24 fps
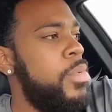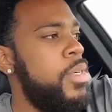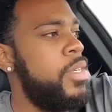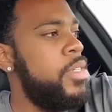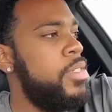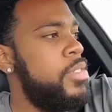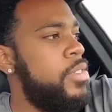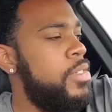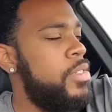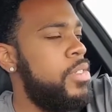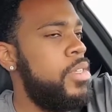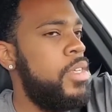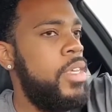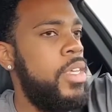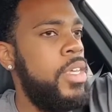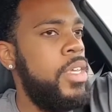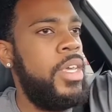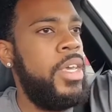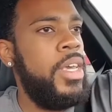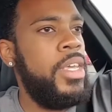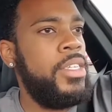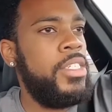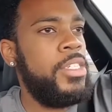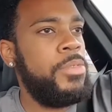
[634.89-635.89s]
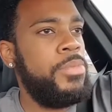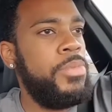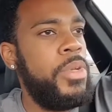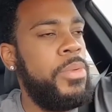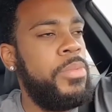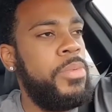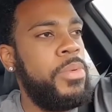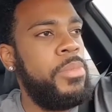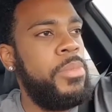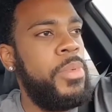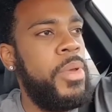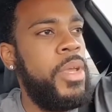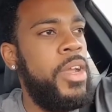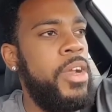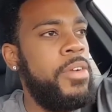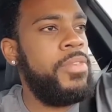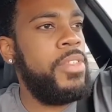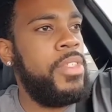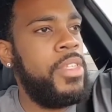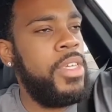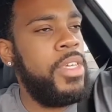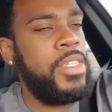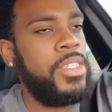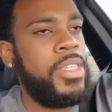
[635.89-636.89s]
Just be prepared for things like the
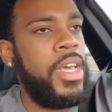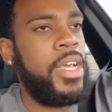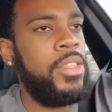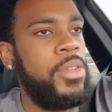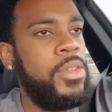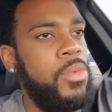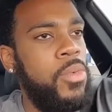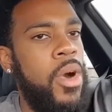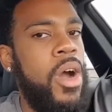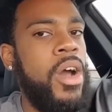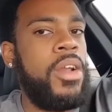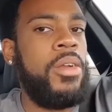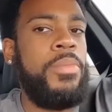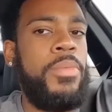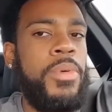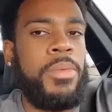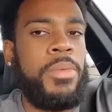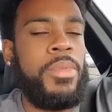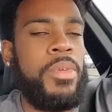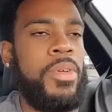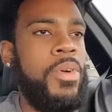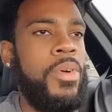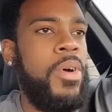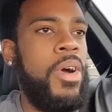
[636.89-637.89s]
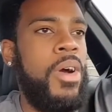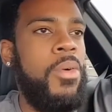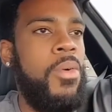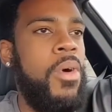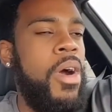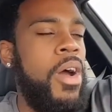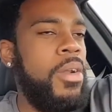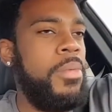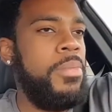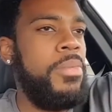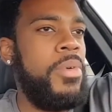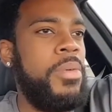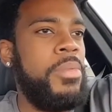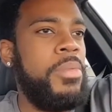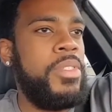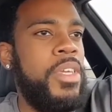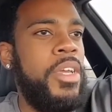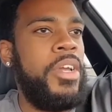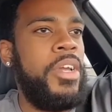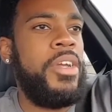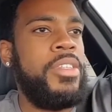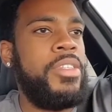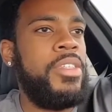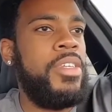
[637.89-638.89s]
water pump. Well, water pump is guaranteed to go
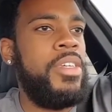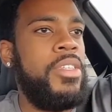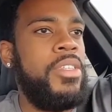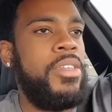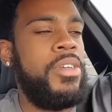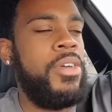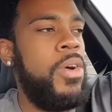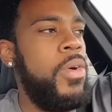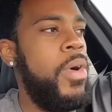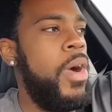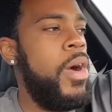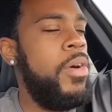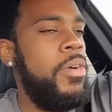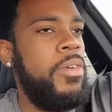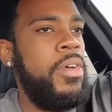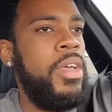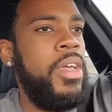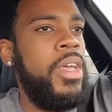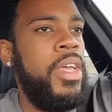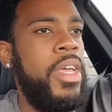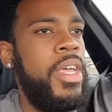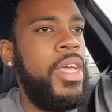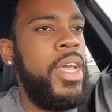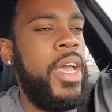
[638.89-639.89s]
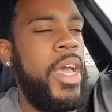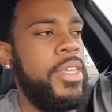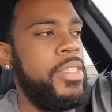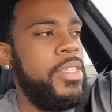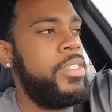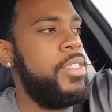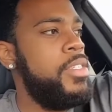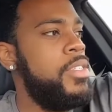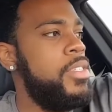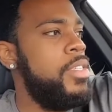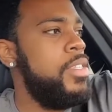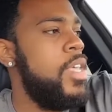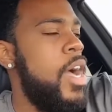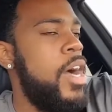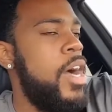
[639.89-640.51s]
out at 60,000 miles.